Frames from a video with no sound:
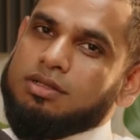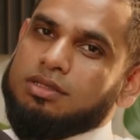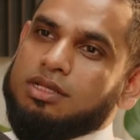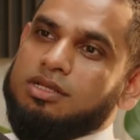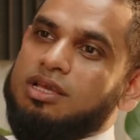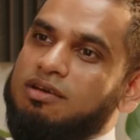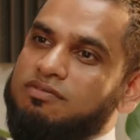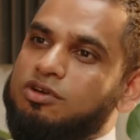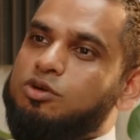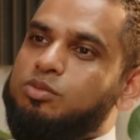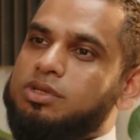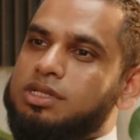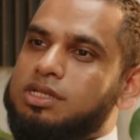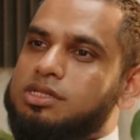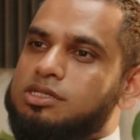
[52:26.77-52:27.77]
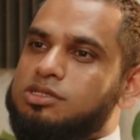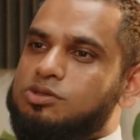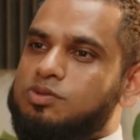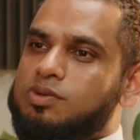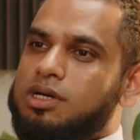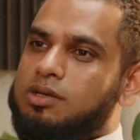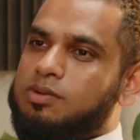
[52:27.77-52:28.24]
then you have a community
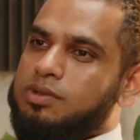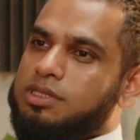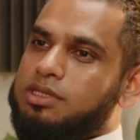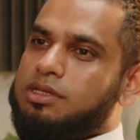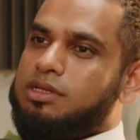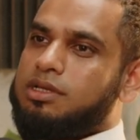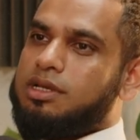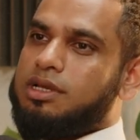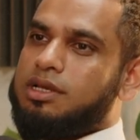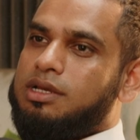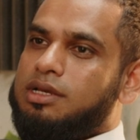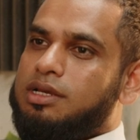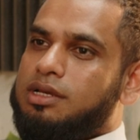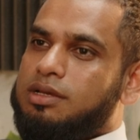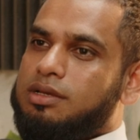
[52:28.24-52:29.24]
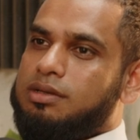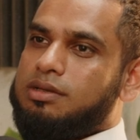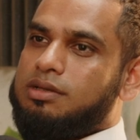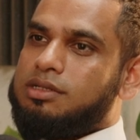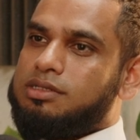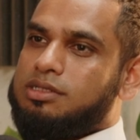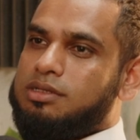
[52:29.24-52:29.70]
to work with uh,
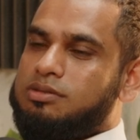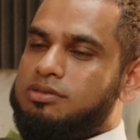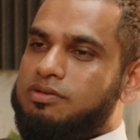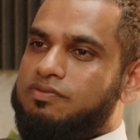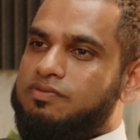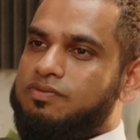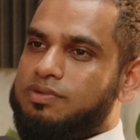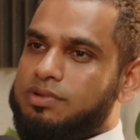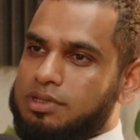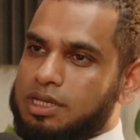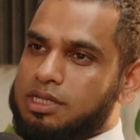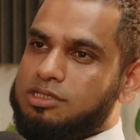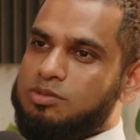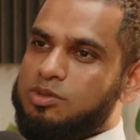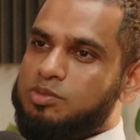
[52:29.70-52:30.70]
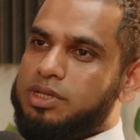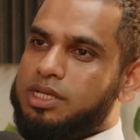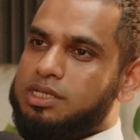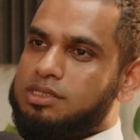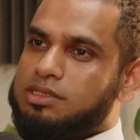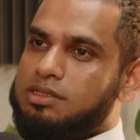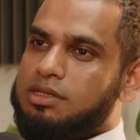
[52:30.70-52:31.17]
in terms of customer
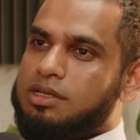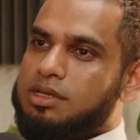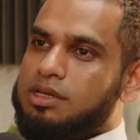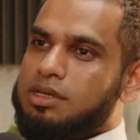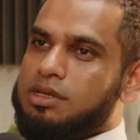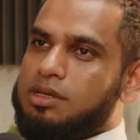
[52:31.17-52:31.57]
base,